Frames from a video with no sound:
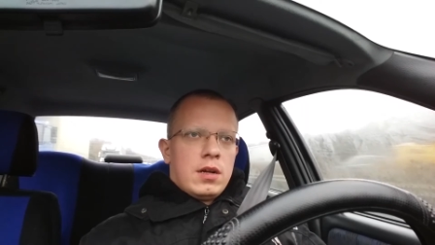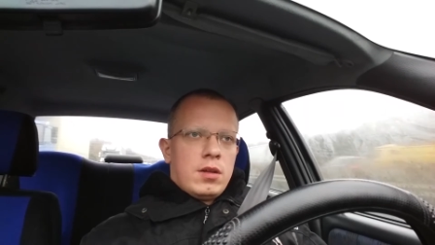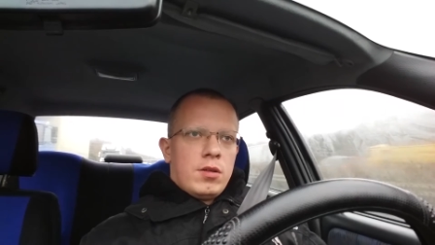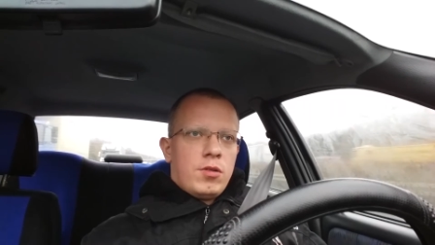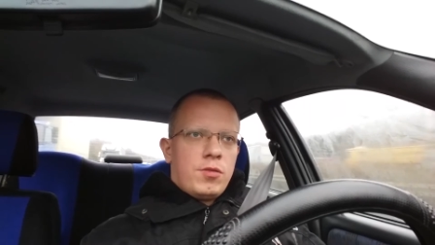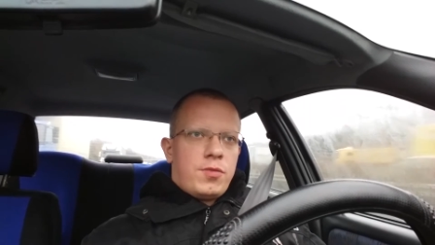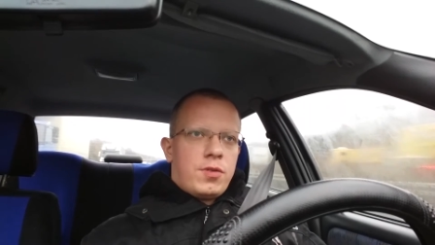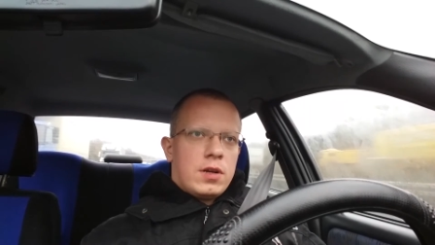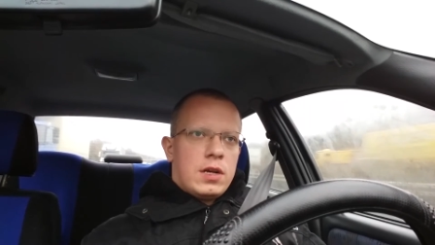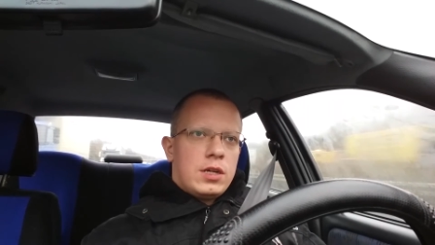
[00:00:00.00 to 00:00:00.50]

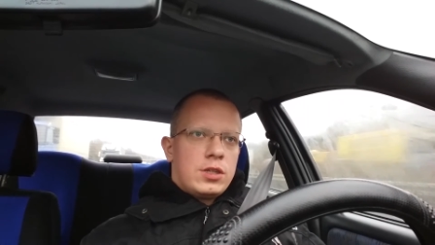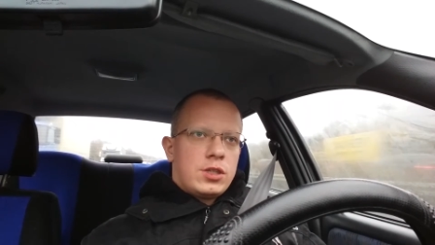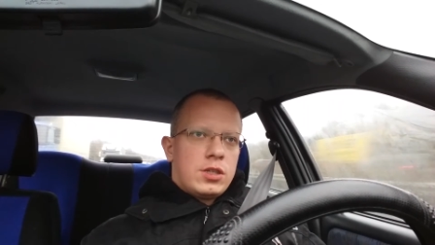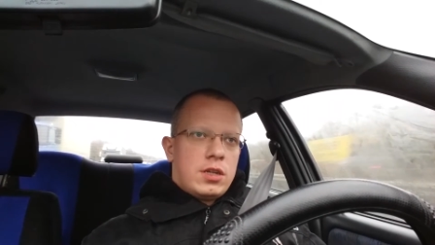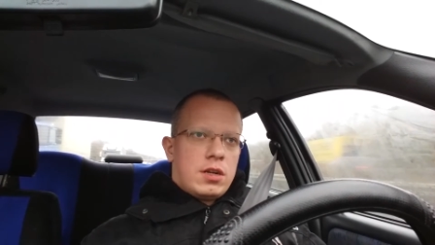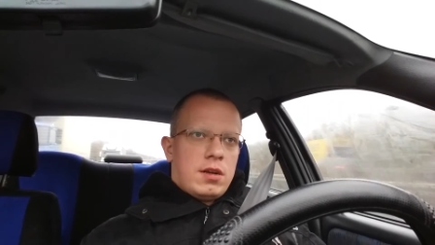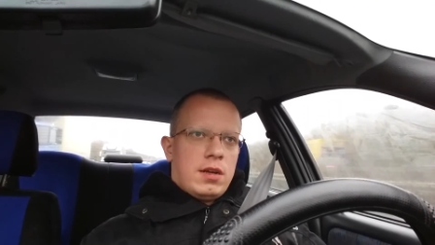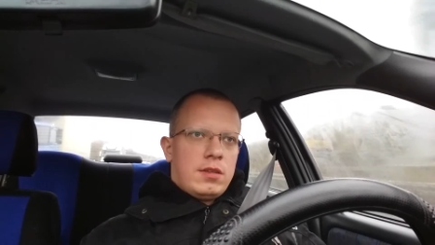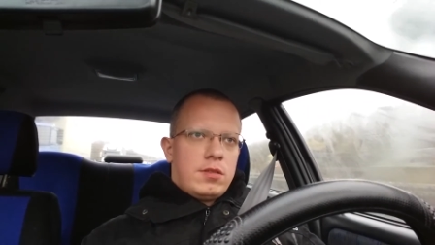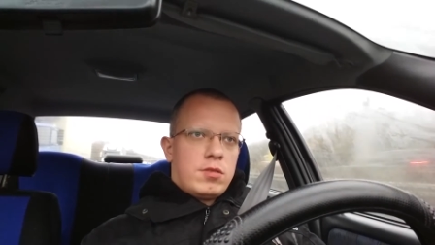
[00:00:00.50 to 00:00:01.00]
Look for a
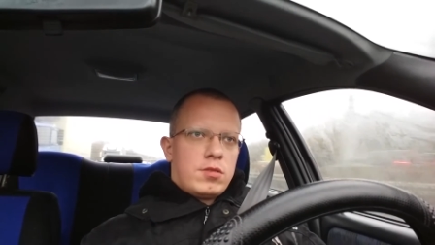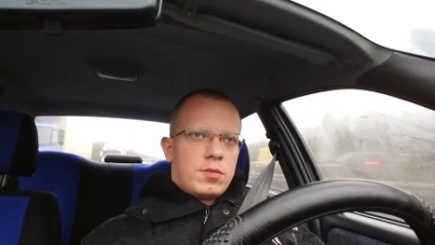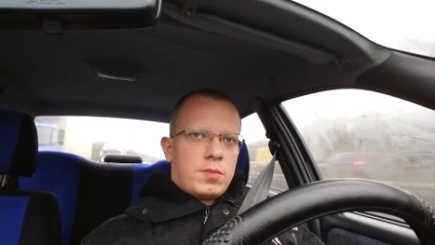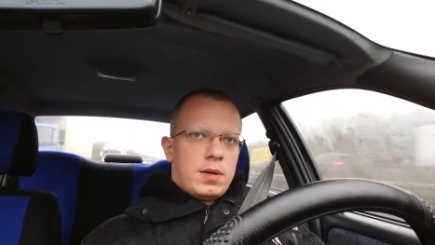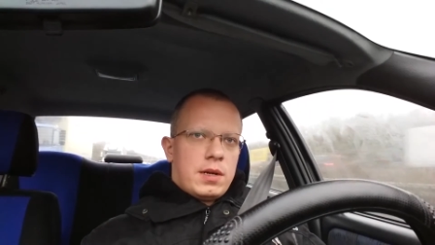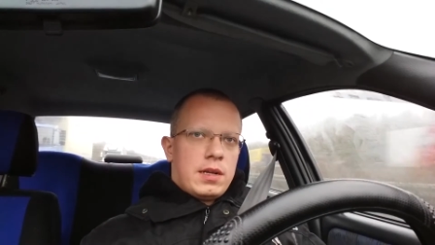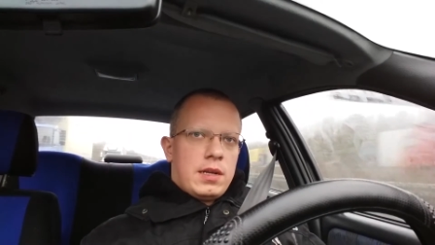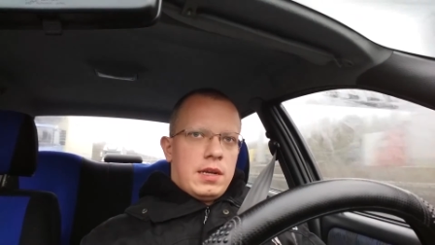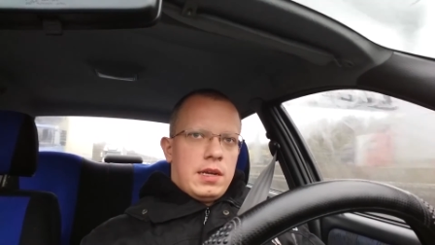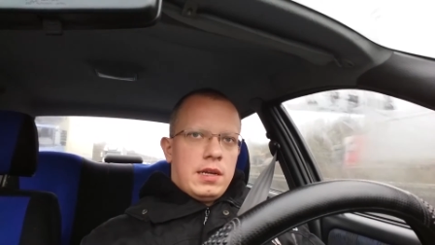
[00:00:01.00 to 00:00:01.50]
generator in
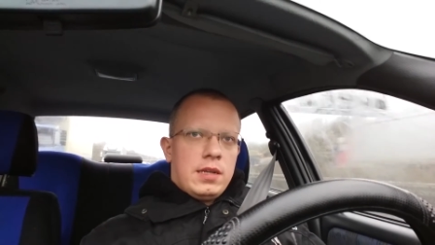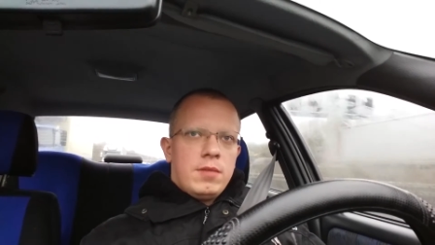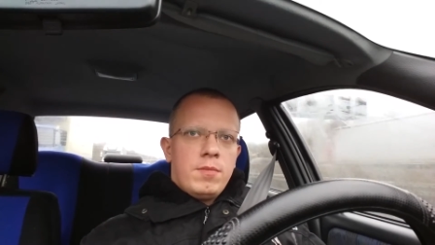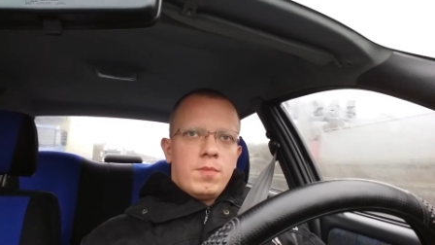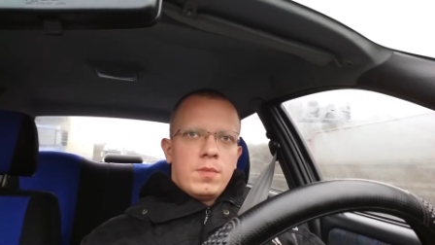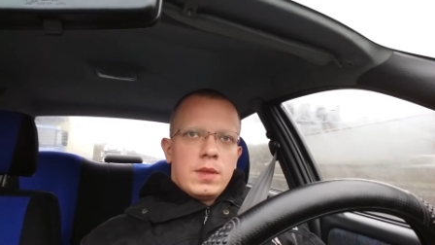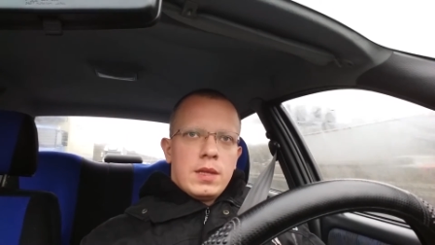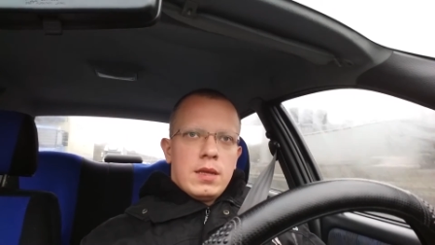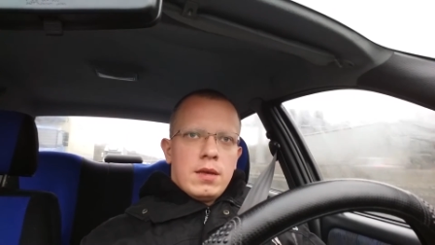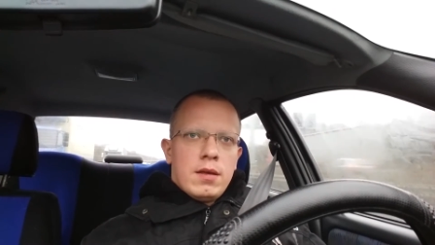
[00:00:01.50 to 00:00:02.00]
Berlin
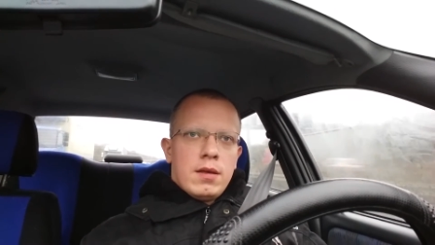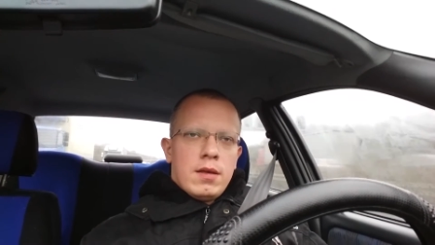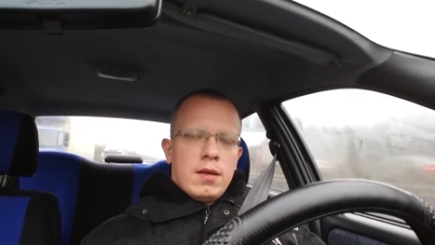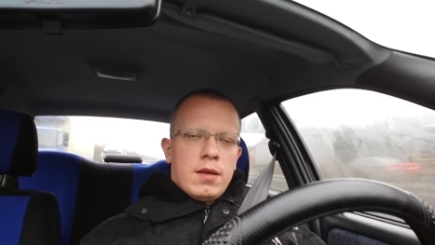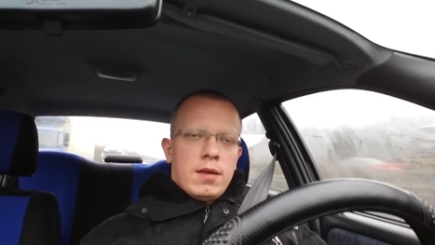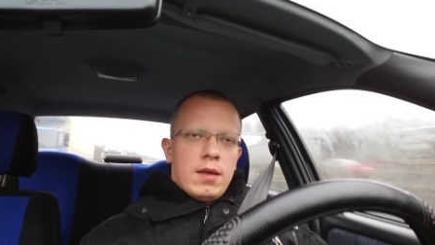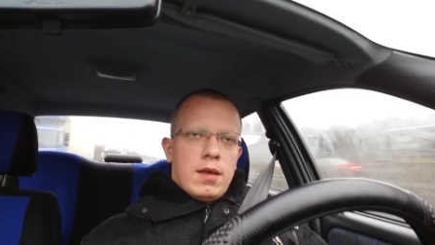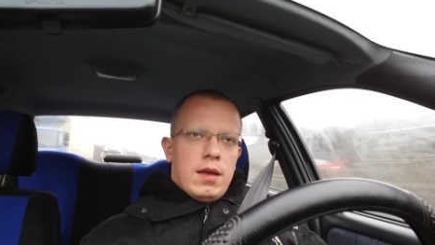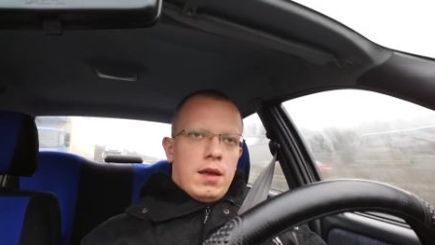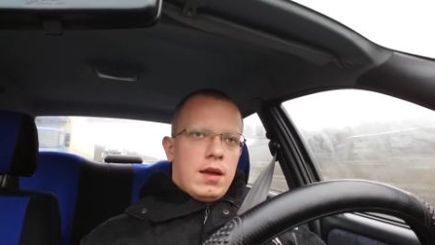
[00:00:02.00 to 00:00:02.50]

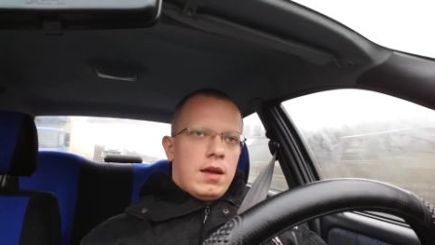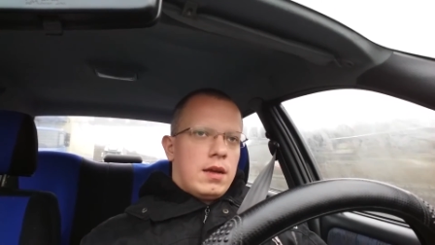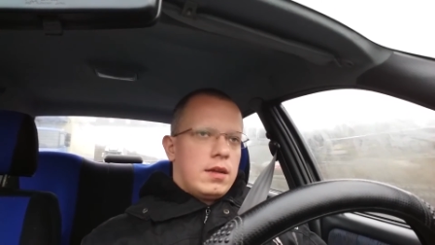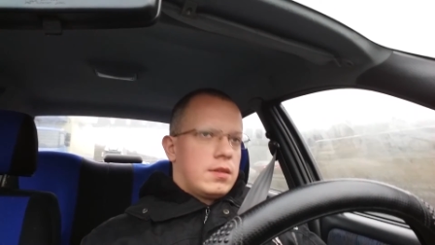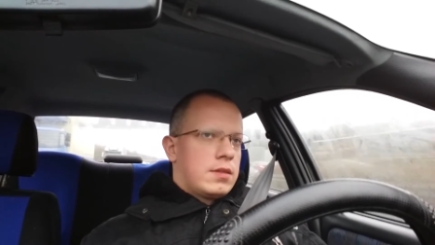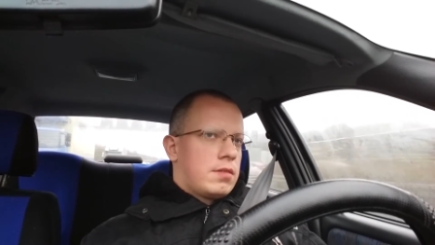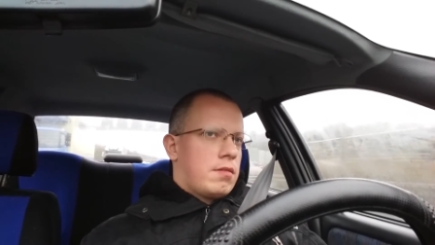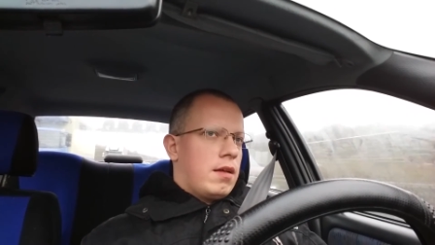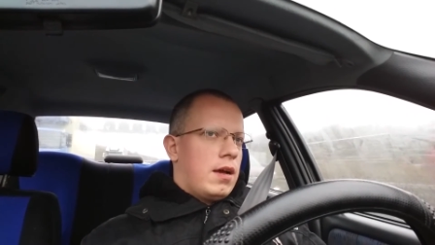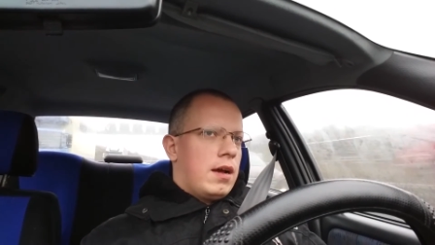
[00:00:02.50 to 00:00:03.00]

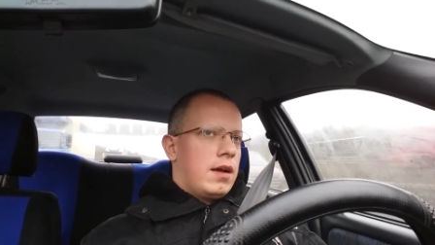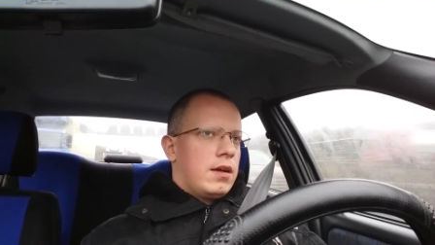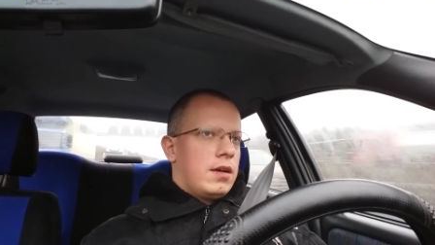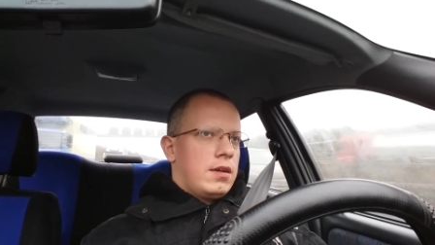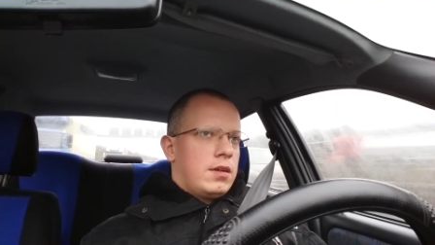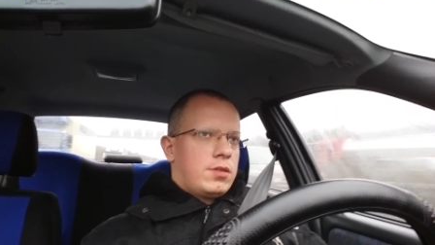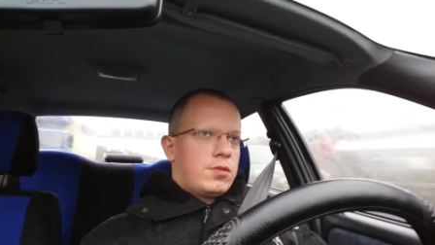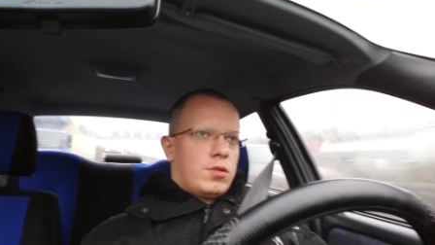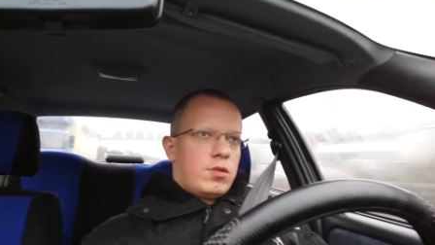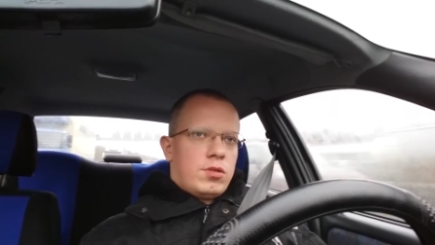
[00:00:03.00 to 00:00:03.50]
and
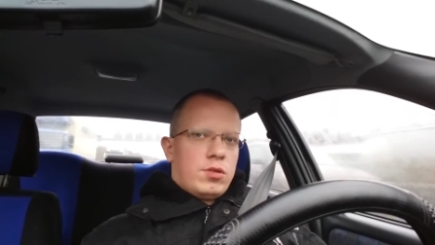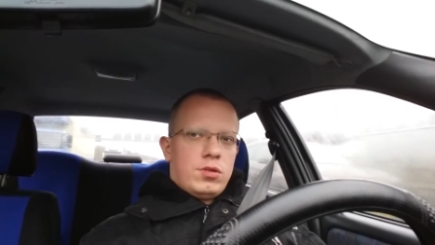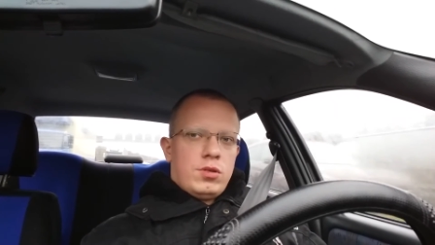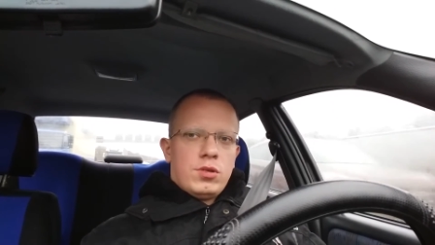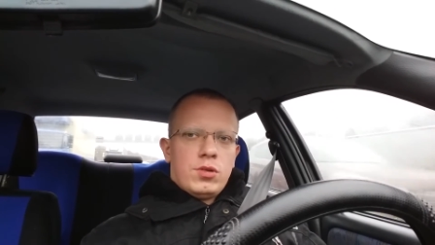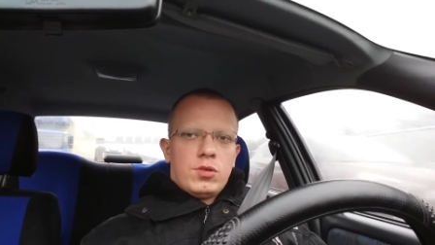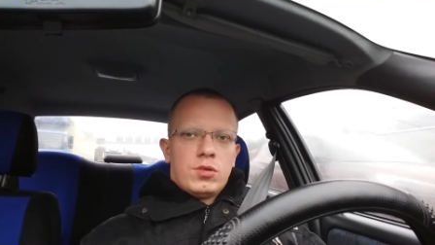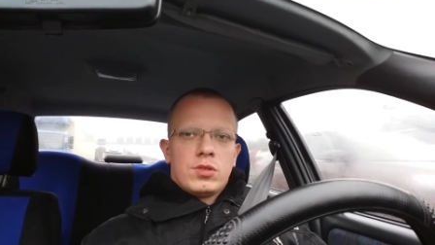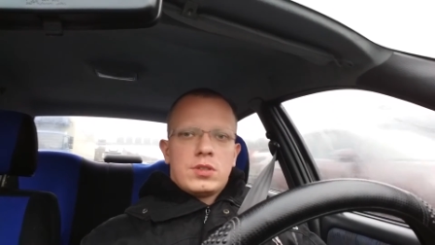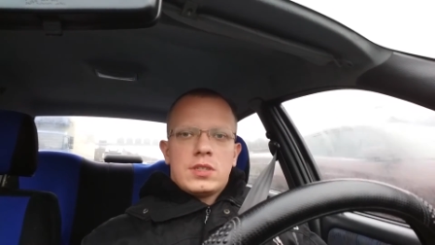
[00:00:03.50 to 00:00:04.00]
try to
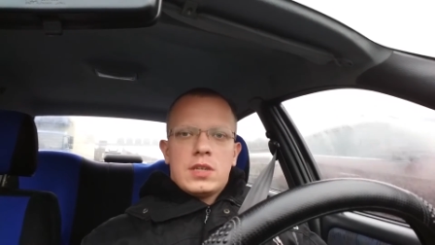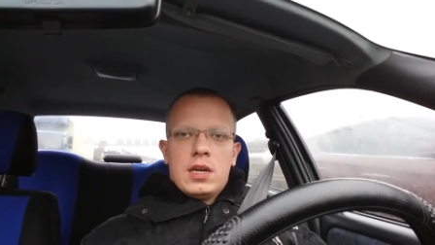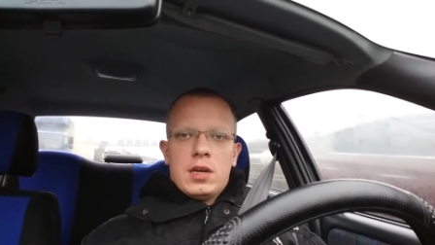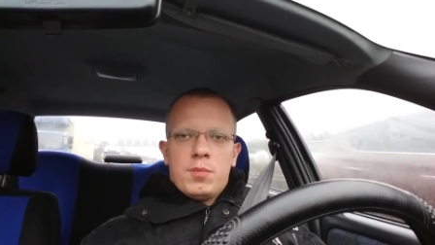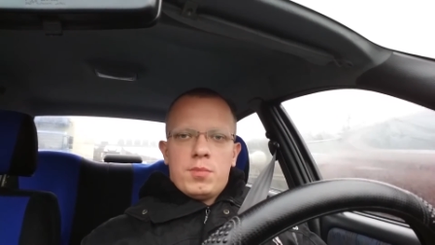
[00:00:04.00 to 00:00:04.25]
use